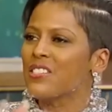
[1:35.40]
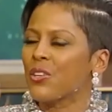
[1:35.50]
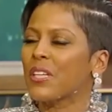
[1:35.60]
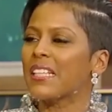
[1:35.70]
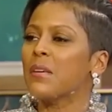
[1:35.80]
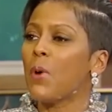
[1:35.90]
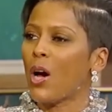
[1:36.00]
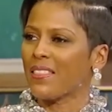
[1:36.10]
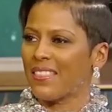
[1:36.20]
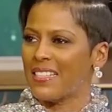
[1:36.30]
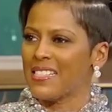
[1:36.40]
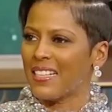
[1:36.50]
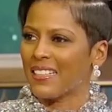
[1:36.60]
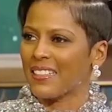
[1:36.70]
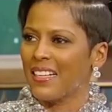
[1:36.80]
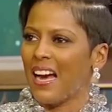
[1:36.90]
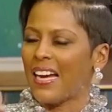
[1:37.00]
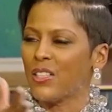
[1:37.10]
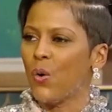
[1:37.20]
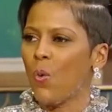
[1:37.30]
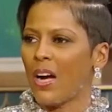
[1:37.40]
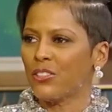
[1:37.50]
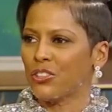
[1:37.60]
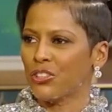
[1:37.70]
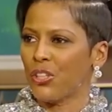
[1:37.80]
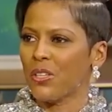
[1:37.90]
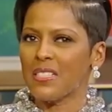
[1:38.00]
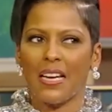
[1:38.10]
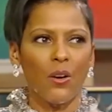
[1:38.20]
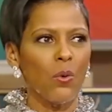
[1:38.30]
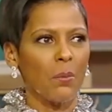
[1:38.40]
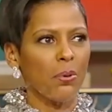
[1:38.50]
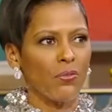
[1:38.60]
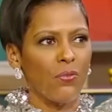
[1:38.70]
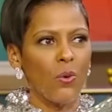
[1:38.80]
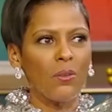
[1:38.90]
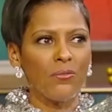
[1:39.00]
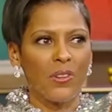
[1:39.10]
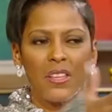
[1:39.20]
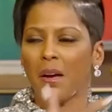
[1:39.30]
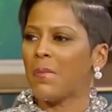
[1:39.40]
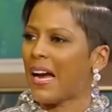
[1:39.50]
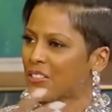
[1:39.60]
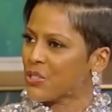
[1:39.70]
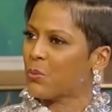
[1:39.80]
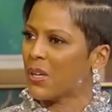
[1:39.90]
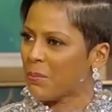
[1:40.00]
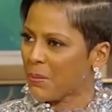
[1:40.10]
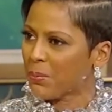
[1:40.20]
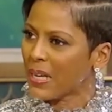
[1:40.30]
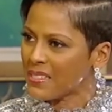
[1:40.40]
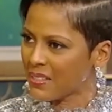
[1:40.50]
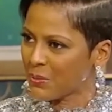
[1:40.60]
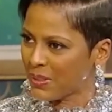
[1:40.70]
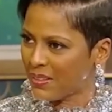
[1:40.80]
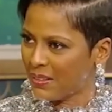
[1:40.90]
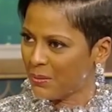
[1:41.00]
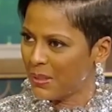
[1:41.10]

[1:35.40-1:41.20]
So to keep authentic, I don't watch the show because I don't want to perform for them. I just want to be present with them.